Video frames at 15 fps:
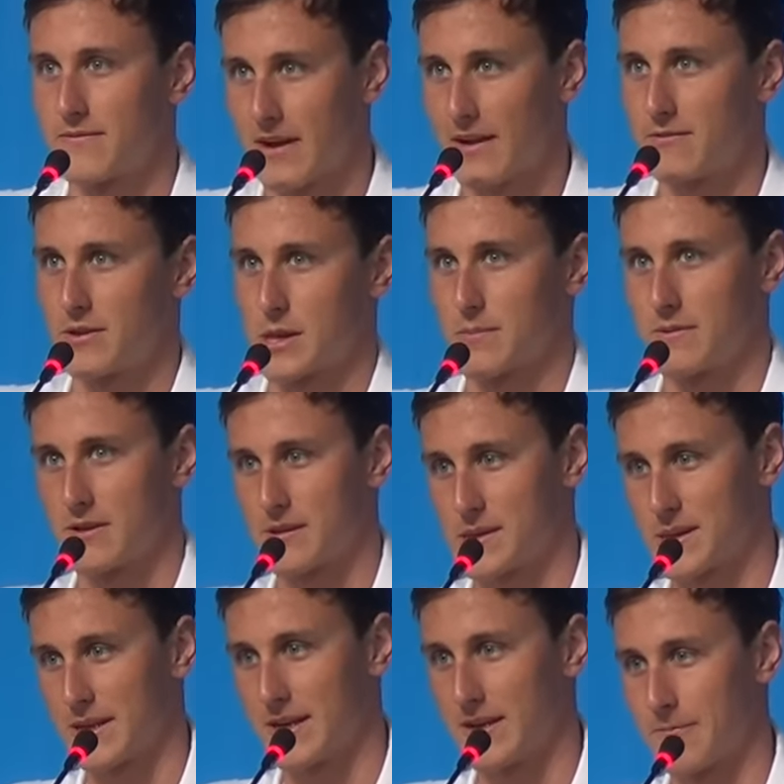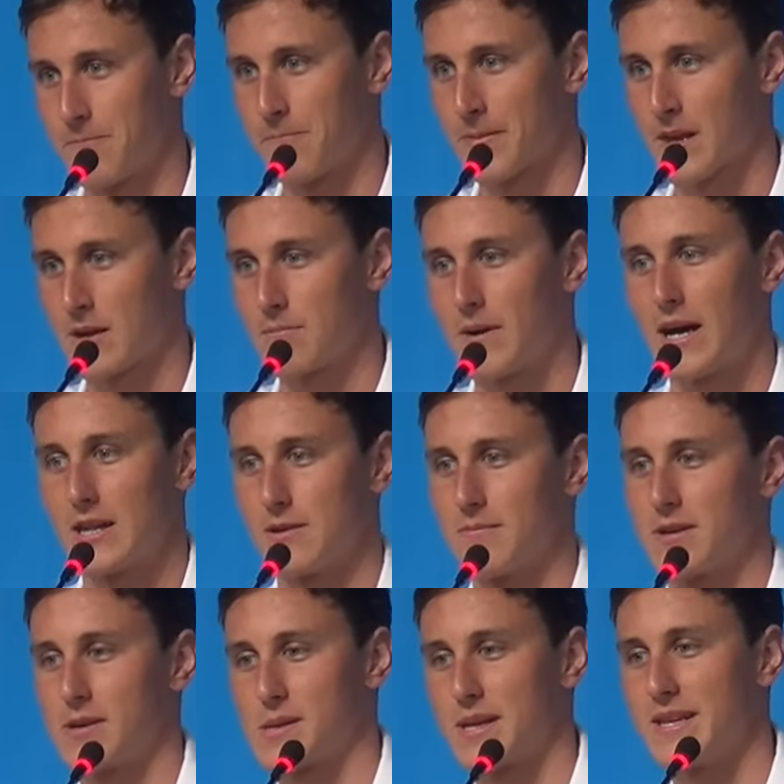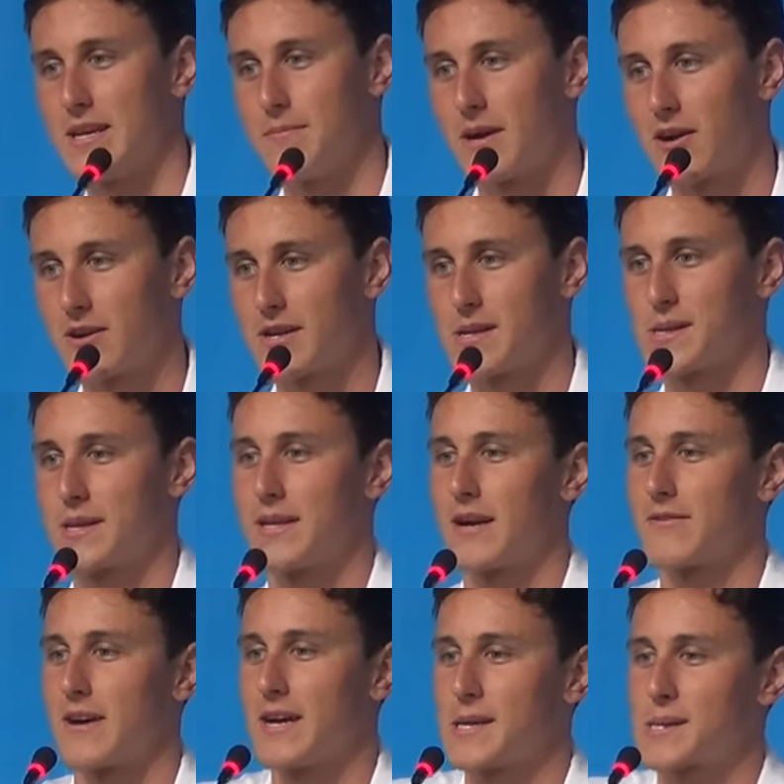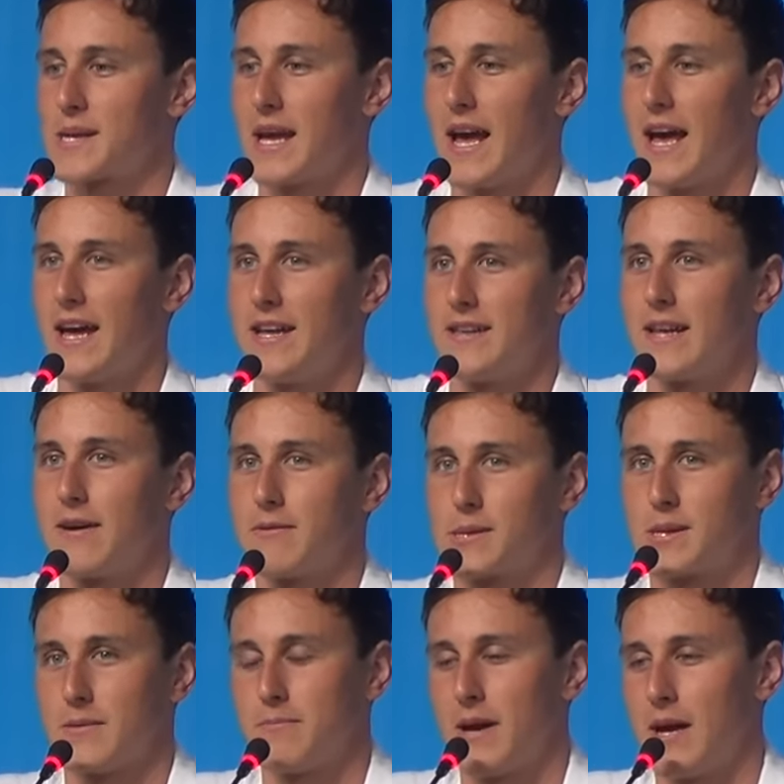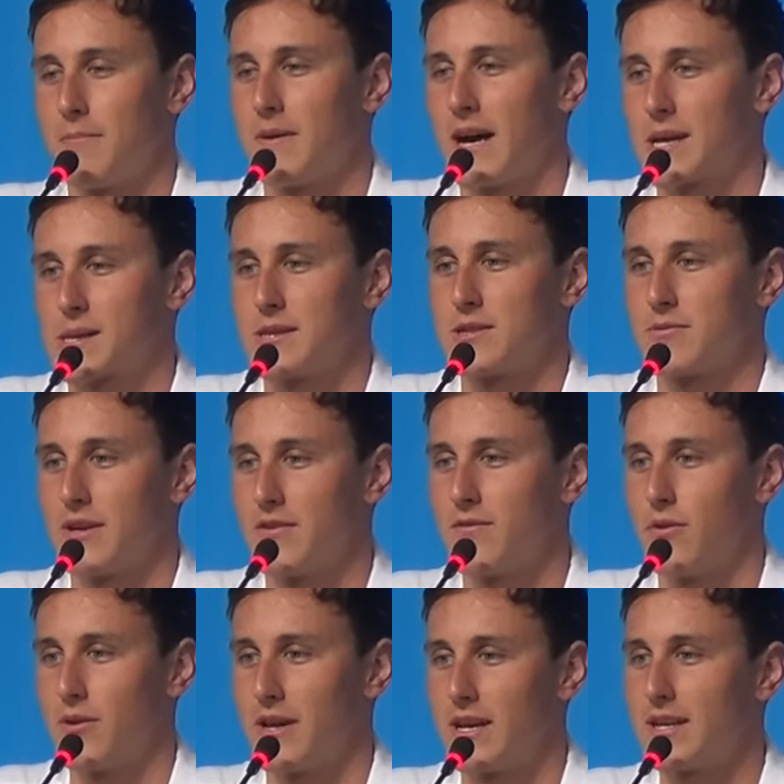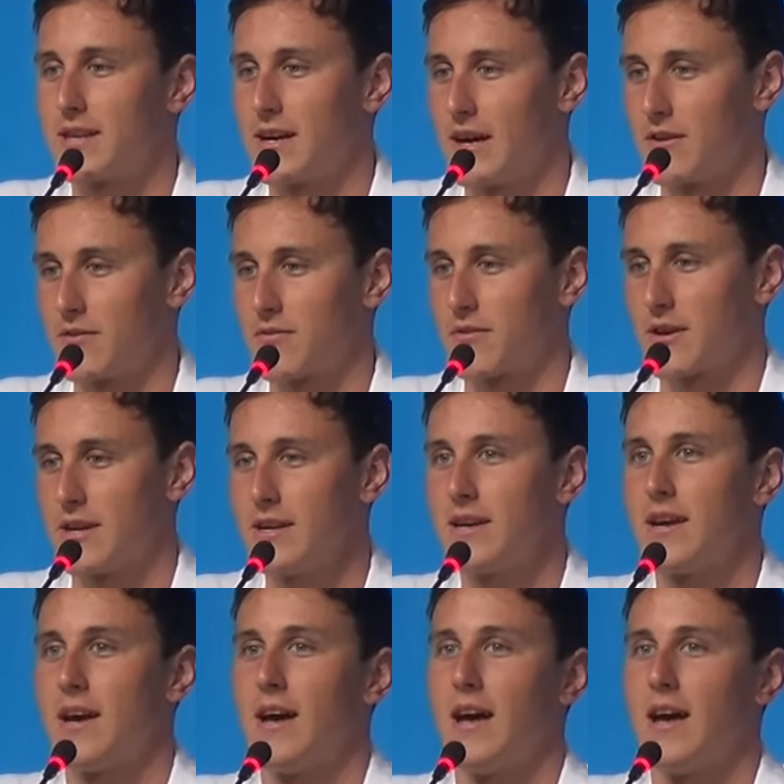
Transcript: favorites because the partly because of the Americans in that race, and that was the Pan Pacs in 2014 in the 100 free.